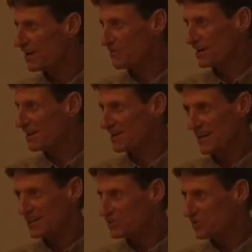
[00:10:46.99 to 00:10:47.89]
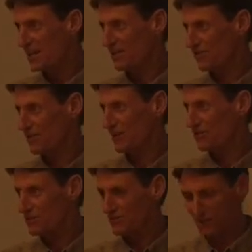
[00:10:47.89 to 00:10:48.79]
I mean, next week you'll forget
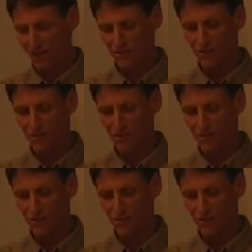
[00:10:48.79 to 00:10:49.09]
what you've done.